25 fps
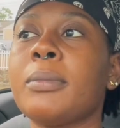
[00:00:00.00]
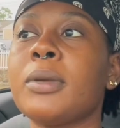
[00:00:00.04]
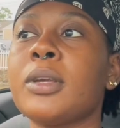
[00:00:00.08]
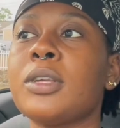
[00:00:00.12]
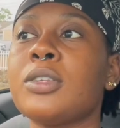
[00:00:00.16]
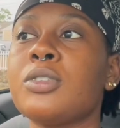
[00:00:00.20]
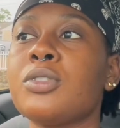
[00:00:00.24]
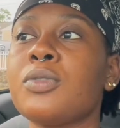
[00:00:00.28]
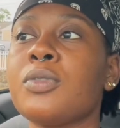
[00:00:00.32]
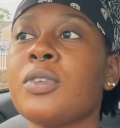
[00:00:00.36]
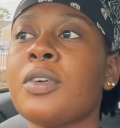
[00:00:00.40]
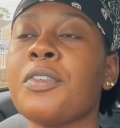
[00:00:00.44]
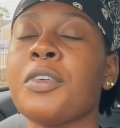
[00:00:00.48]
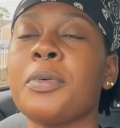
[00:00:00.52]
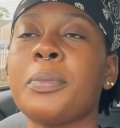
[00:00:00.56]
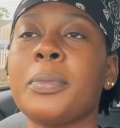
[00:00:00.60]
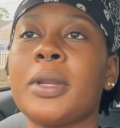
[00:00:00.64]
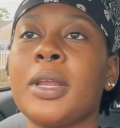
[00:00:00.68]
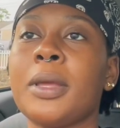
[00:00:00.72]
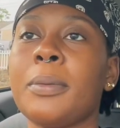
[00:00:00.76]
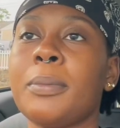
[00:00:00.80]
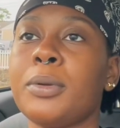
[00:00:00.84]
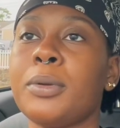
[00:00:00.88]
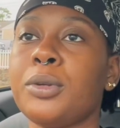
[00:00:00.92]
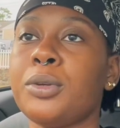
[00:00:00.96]
because you've never been
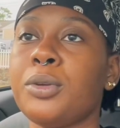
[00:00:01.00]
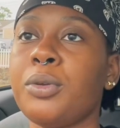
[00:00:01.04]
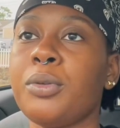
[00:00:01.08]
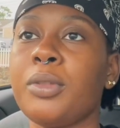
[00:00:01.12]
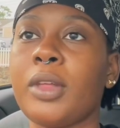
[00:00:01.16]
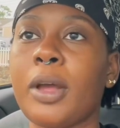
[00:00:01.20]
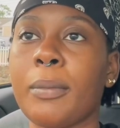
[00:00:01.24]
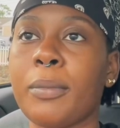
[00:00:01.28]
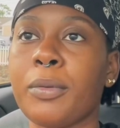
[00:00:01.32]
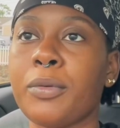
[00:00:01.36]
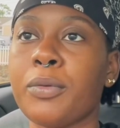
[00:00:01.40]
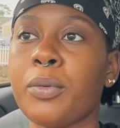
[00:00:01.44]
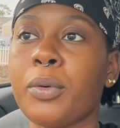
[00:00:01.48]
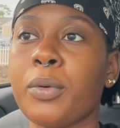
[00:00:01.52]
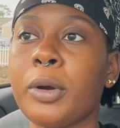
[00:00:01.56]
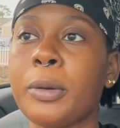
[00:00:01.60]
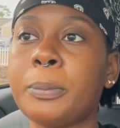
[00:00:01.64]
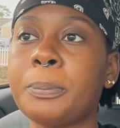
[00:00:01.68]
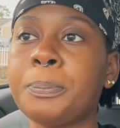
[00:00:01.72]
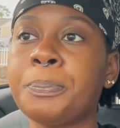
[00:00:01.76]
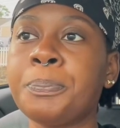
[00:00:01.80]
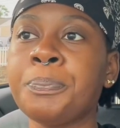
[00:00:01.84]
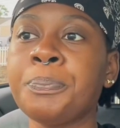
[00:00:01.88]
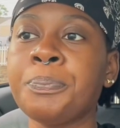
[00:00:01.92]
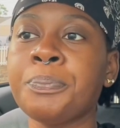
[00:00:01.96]
able to do that before
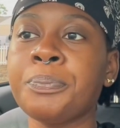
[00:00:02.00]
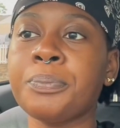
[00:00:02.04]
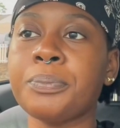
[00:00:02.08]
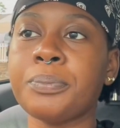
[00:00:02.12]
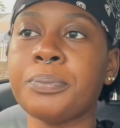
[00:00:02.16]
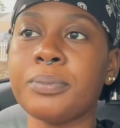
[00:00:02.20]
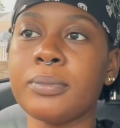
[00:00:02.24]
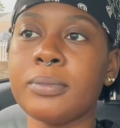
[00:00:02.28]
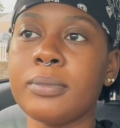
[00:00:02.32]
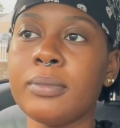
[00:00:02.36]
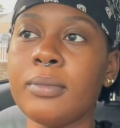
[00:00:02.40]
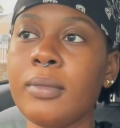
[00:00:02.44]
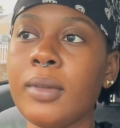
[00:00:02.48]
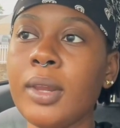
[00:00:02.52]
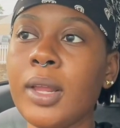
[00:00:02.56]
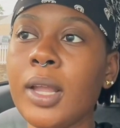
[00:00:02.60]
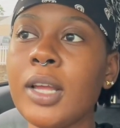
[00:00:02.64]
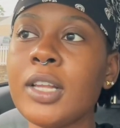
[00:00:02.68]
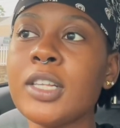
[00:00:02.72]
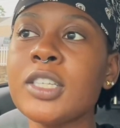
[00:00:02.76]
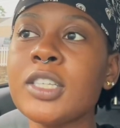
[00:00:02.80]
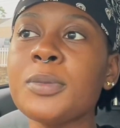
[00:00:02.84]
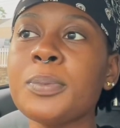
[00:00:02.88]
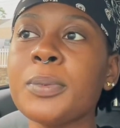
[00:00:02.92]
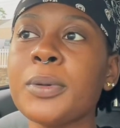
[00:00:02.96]

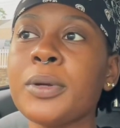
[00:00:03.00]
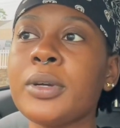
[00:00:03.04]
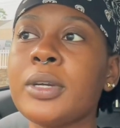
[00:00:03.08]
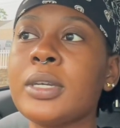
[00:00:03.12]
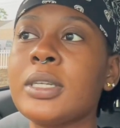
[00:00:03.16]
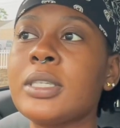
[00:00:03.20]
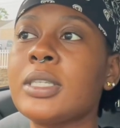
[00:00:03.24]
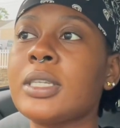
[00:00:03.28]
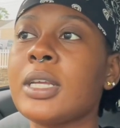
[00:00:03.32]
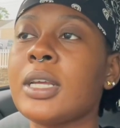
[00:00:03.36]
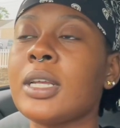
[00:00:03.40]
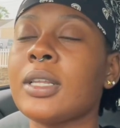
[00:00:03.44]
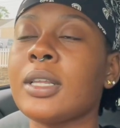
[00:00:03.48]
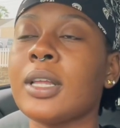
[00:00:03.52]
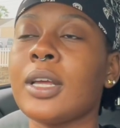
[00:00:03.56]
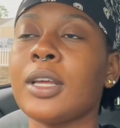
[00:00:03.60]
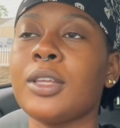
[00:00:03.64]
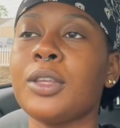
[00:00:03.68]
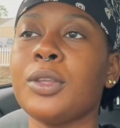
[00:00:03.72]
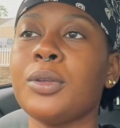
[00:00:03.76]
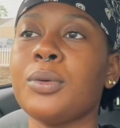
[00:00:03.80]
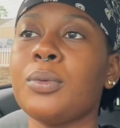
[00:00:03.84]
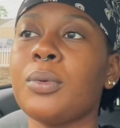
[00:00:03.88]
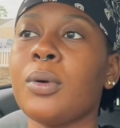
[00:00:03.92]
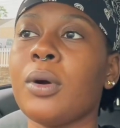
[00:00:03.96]
and spirit is saying that
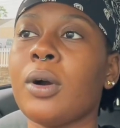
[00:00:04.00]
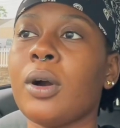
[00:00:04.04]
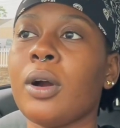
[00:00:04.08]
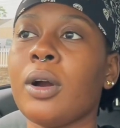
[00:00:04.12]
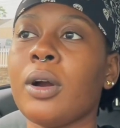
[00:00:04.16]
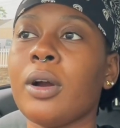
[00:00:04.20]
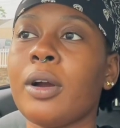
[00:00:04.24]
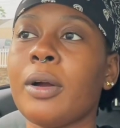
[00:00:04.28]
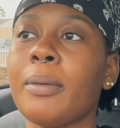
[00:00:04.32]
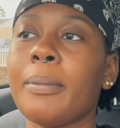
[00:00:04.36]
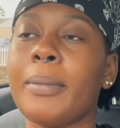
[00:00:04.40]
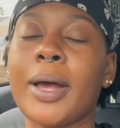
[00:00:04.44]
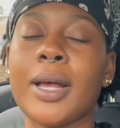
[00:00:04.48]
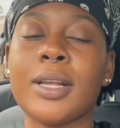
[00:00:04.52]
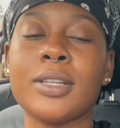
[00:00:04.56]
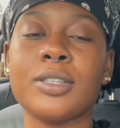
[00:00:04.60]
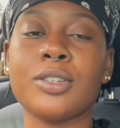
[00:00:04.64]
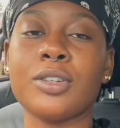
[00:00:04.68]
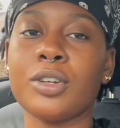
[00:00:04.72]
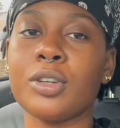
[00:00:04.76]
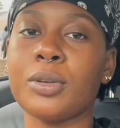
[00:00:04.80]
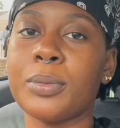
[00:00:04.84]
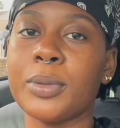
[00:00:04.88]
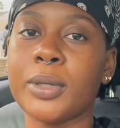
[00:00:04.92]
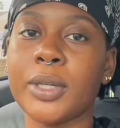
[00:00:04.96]
you are a
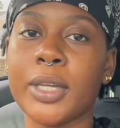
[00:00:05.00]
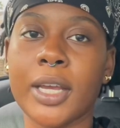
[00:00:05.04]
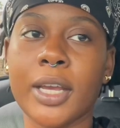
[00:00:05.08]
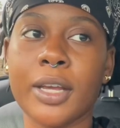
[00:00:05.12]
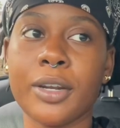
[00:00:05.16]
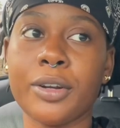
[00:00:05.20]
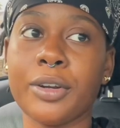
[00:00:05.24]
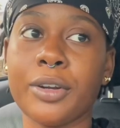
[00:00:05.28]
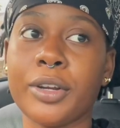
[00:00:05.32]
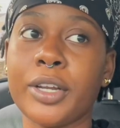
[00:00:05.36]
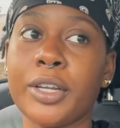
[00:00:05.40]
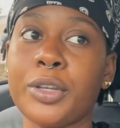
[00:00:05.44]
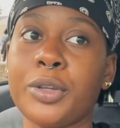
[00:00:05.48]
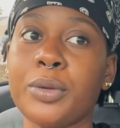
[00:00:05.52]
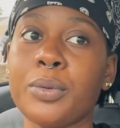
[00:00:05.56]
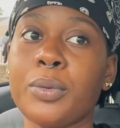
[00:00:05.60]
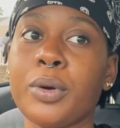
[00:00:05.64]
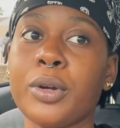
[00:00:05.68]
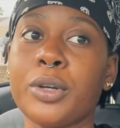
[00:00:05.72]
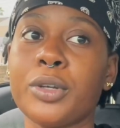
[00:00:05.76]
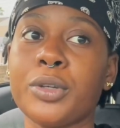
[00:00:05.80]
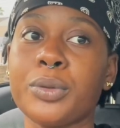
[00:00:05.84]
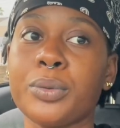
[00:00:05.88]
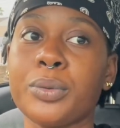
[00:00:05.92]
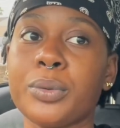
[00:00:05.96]
master communicator and you
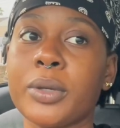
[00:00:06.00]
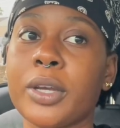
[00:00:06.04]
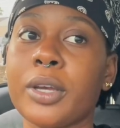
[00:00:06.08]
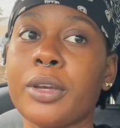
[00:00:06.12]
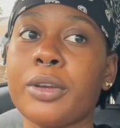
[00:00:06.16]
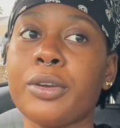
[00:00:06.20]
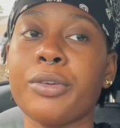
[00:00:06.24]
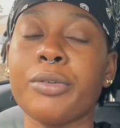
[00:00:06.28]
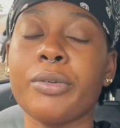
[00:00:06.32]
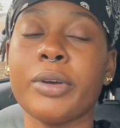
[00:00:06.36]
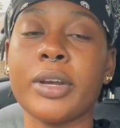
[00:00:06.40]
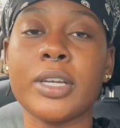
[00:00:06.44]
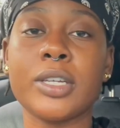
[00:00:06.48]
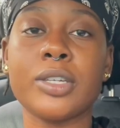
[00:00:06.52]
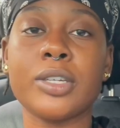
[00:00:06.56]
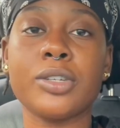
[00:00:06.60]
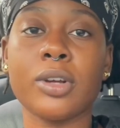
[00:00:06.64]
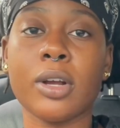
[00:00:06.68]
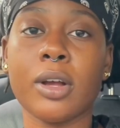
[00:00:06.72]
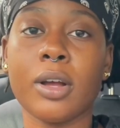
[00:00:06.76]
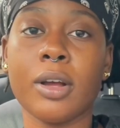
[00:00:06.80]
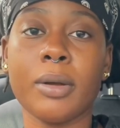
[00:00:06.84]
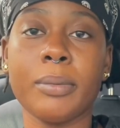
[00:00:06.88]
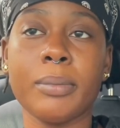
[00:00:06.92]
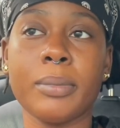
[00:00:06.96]
are doing a great
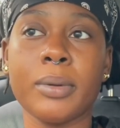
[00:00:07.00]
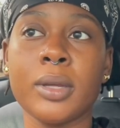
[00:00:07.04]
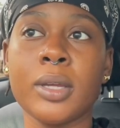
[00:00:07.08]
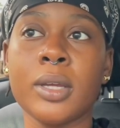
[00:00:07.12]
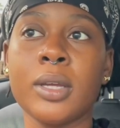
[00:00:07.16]
job